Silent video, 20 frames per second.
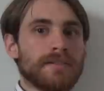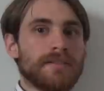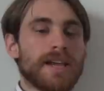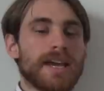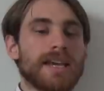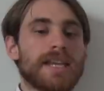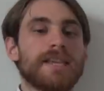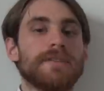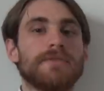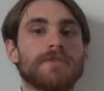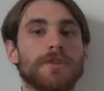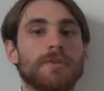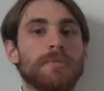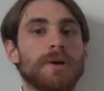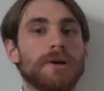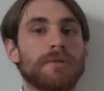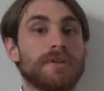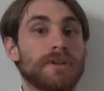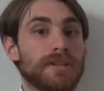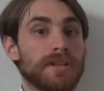that gives your
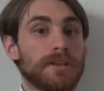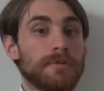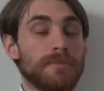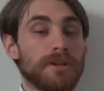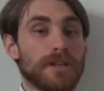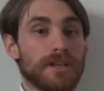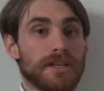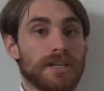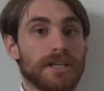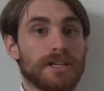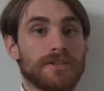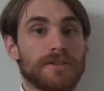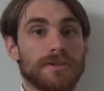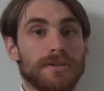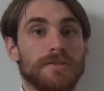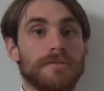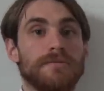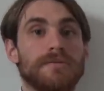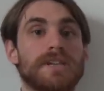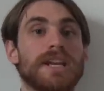opponent the ability
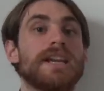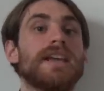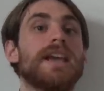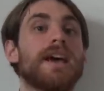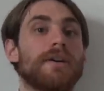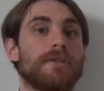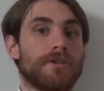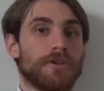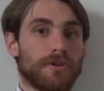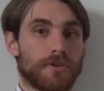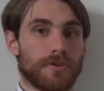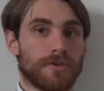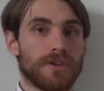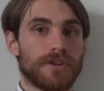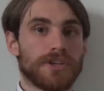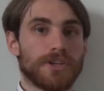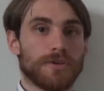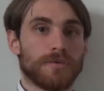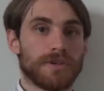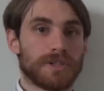to take out your
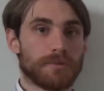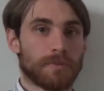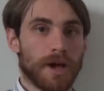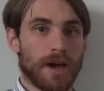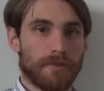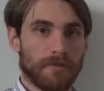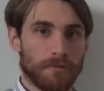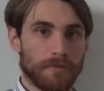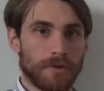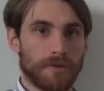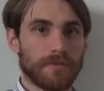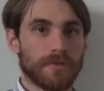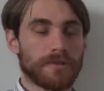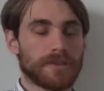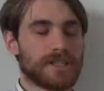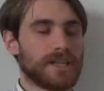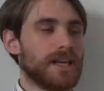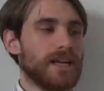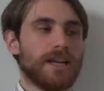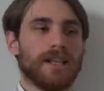creature with spot removal,
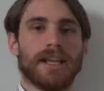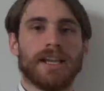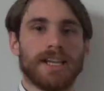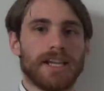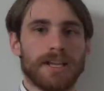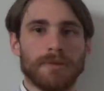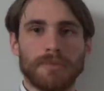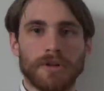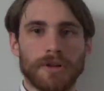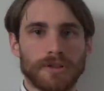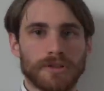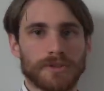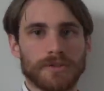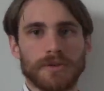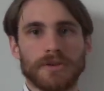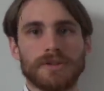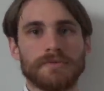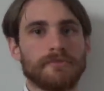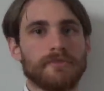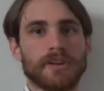say a Lightning Bolt
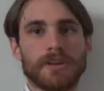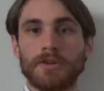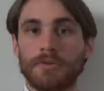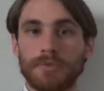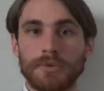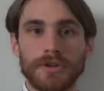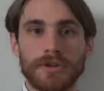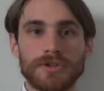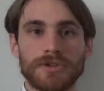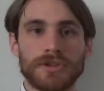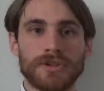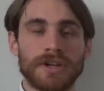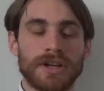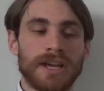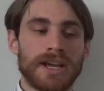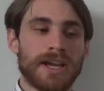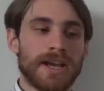or a Fatal Push,